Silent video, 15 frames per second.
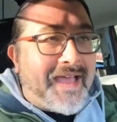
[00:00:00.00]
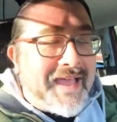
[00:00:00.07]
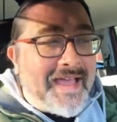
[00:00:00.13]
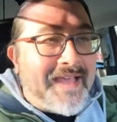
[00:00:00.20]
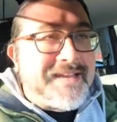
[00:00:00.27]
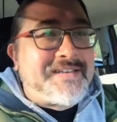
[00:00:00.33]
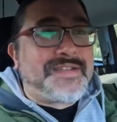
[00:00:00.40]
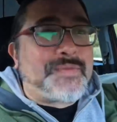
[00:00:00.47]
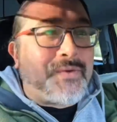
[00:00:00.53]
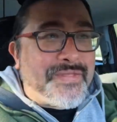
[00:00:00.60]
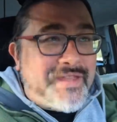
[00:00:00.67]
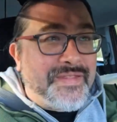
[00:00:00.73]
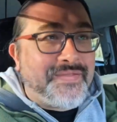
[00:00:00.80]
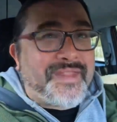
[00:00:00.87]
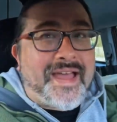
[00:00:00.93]
and
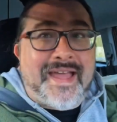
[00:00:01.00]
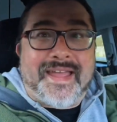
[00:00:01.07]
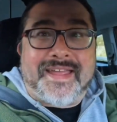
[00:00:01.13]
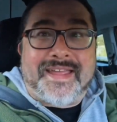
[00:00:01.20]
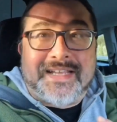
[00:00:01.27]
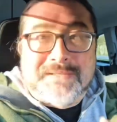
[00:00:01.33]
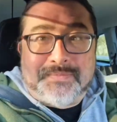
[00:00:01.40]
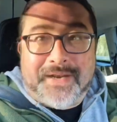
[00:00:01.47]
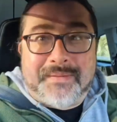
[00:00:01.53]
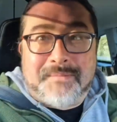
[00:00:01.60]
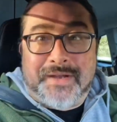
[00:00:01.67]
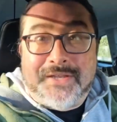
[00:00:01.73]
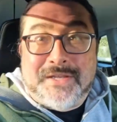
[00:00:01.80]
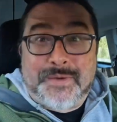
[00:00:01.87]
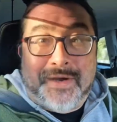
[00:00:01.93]
within that is one of
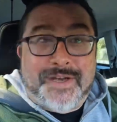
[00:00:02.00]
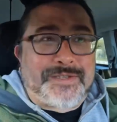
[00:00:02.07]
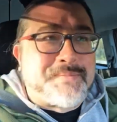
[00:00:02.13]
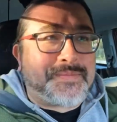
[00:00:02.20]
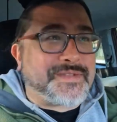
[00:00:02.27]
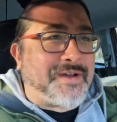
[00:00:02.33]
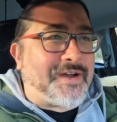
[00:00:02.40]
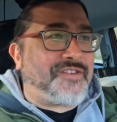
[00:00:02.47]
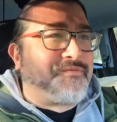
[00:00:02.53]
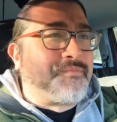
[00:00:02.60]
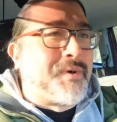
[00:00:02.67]
my new items that I've